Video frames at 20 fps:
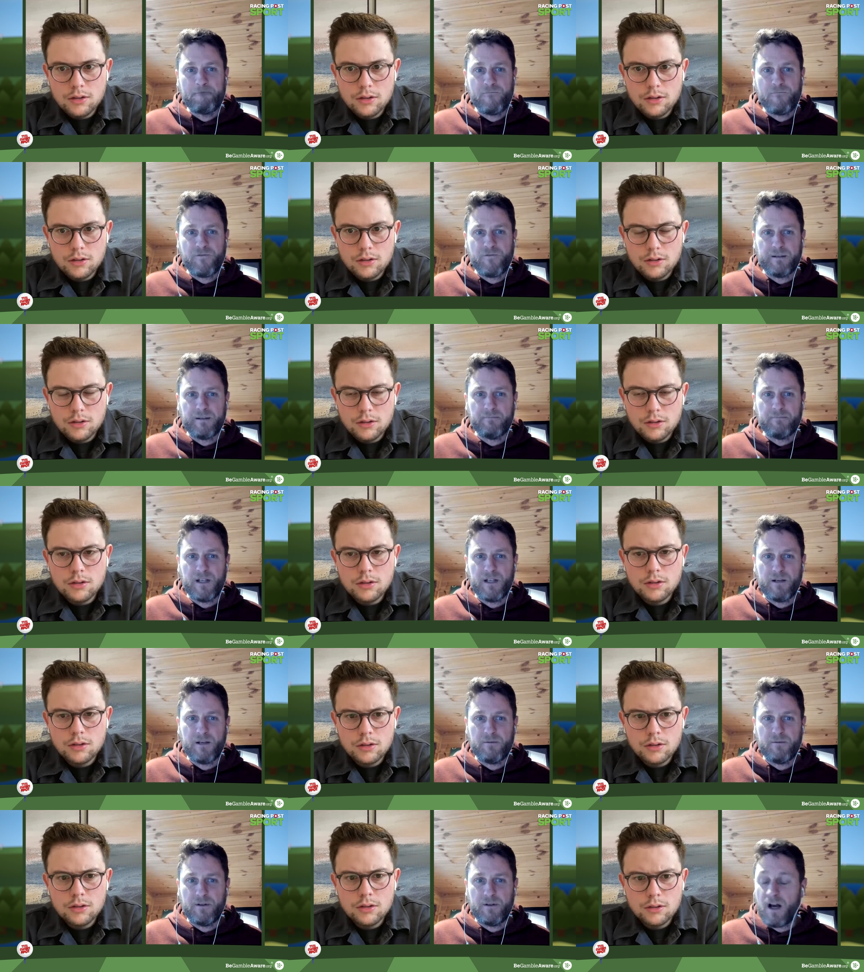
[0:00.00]
Speaker 1: think
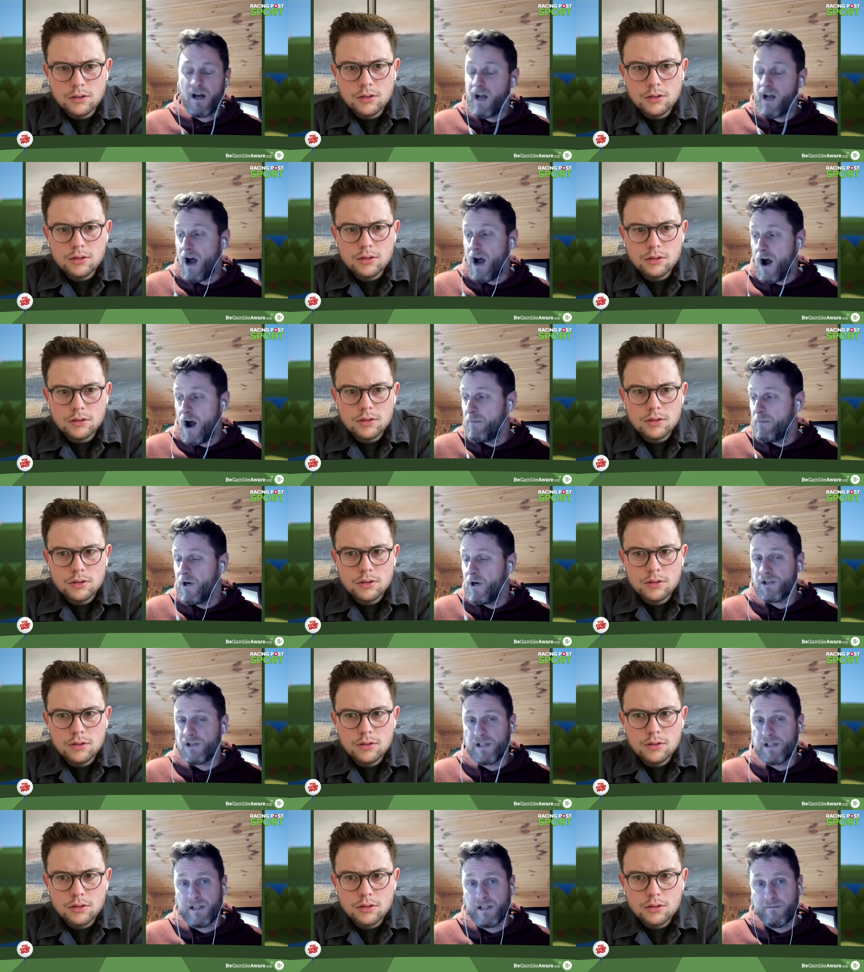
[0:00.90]
it. I, I
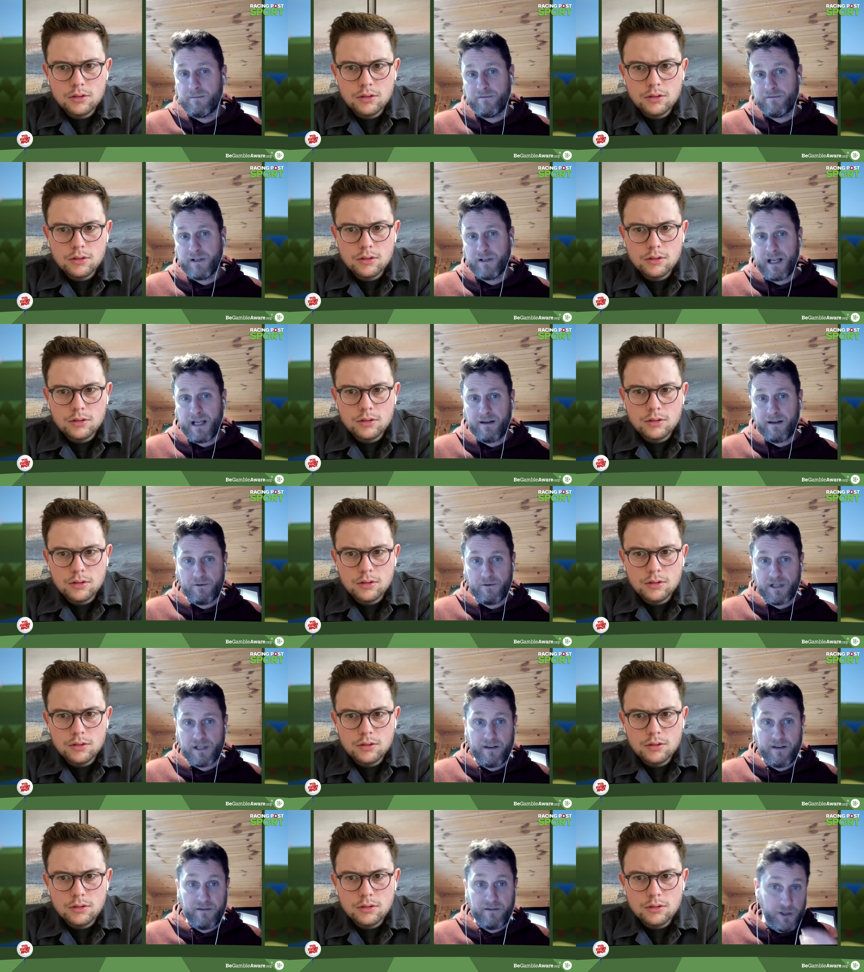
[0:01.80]
personally didn't think any, it
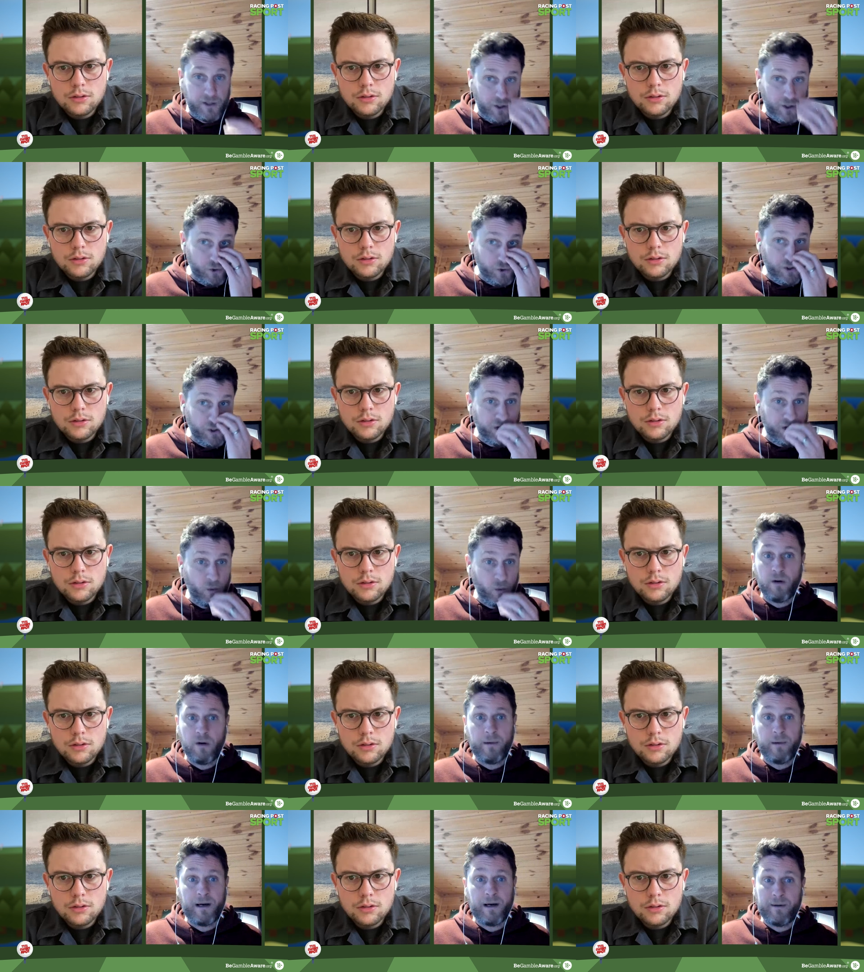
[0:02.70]
was anything hugely to
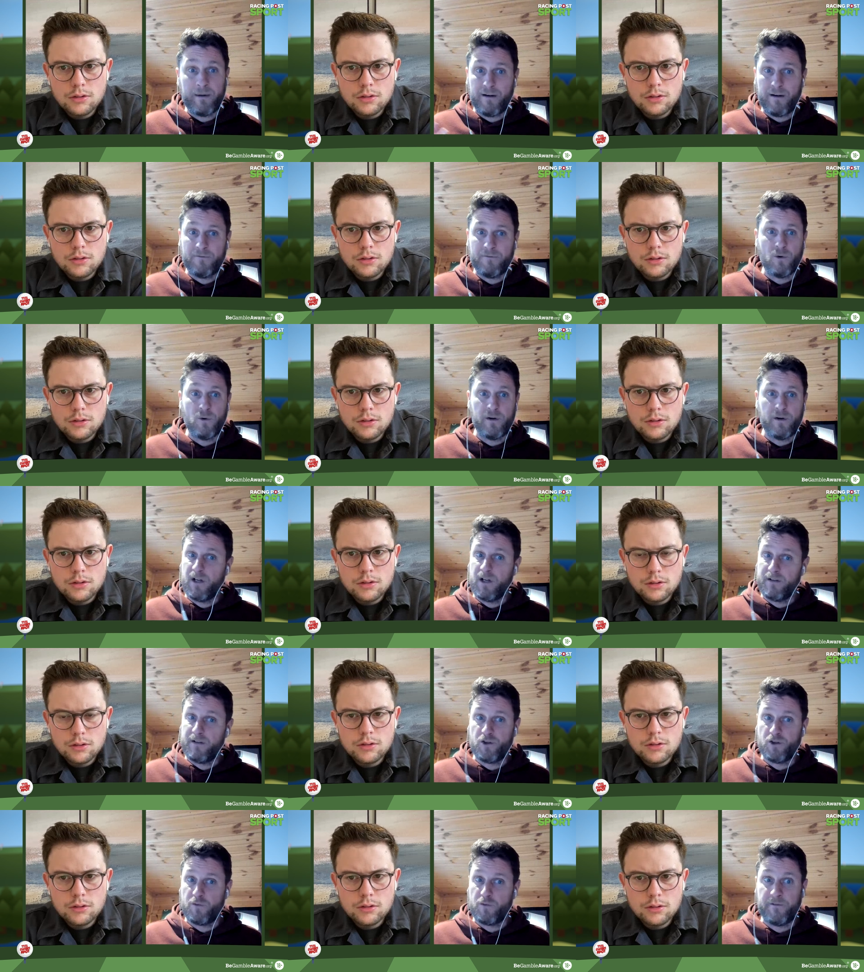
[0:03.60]
worry about. But then I thought if the
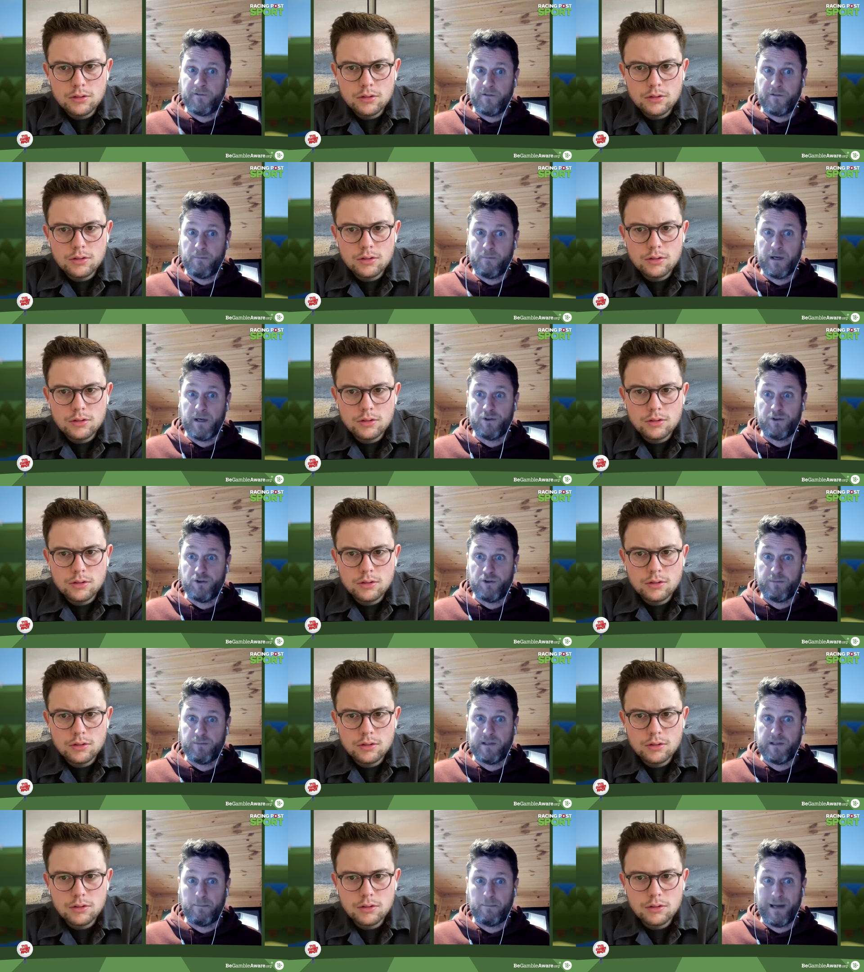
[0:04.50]
unofficial fifth major is
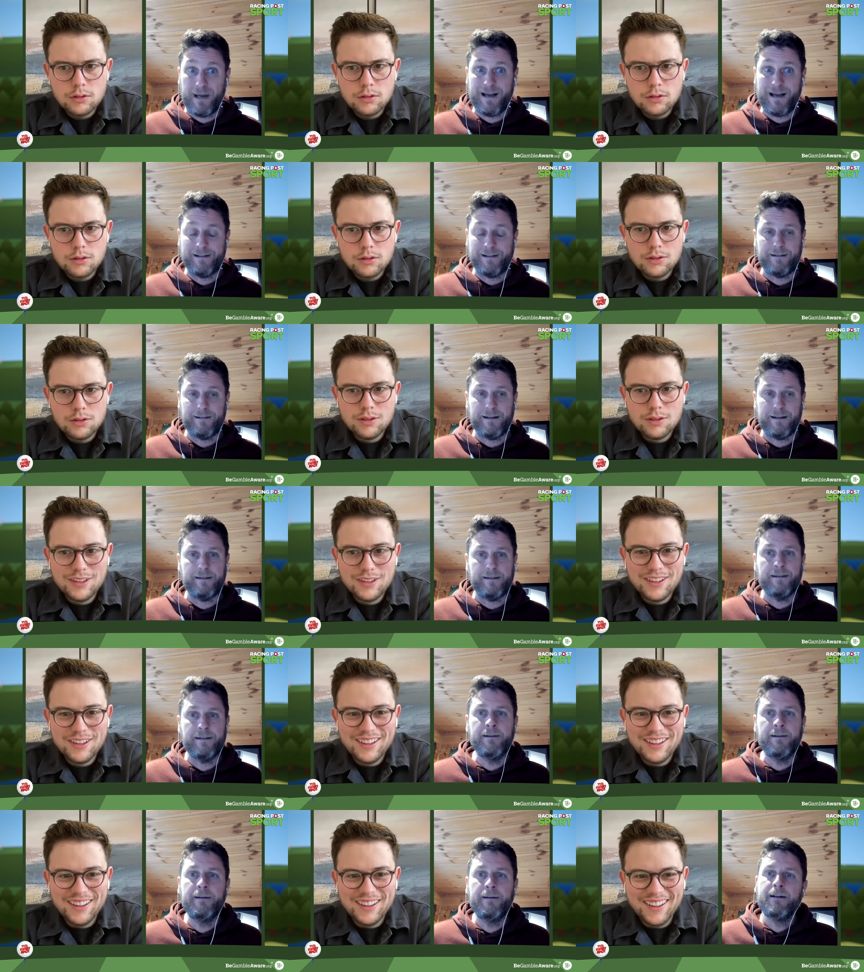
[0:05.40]
being abandoned, then
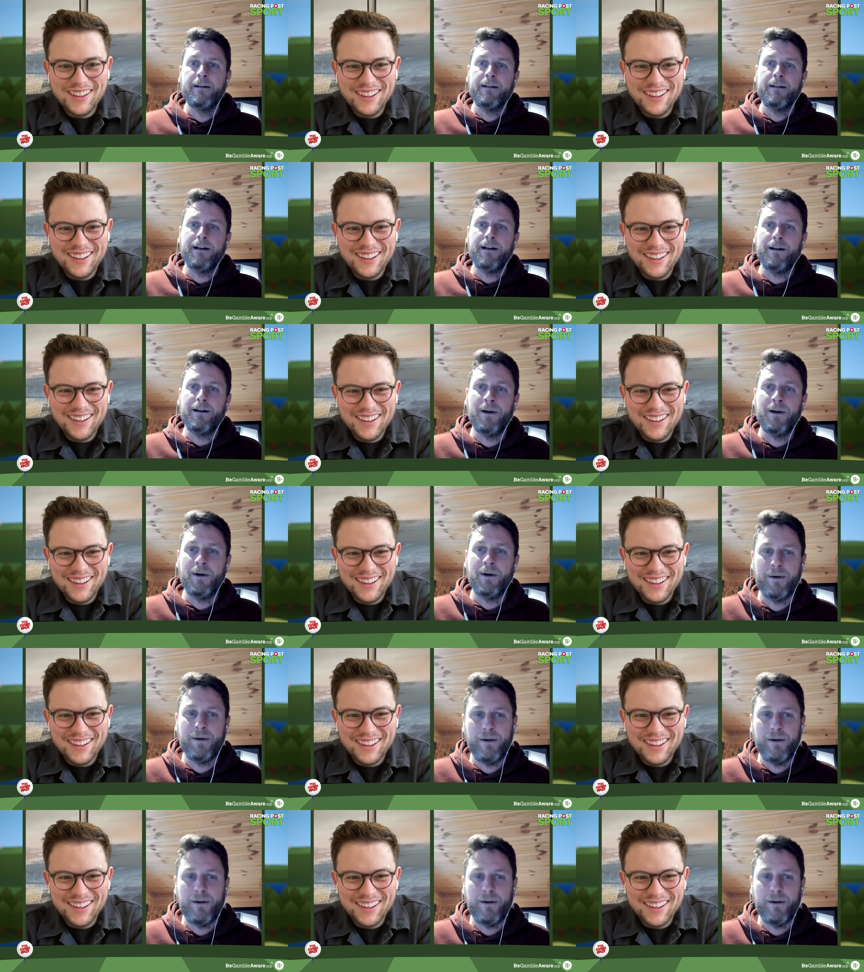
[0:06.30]
uh,